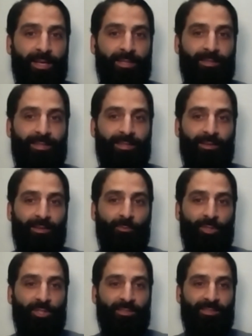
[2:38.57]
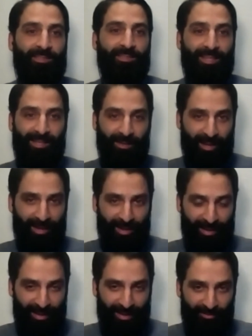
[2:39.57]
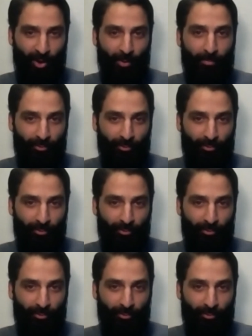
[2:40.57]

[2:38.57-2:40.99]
which is example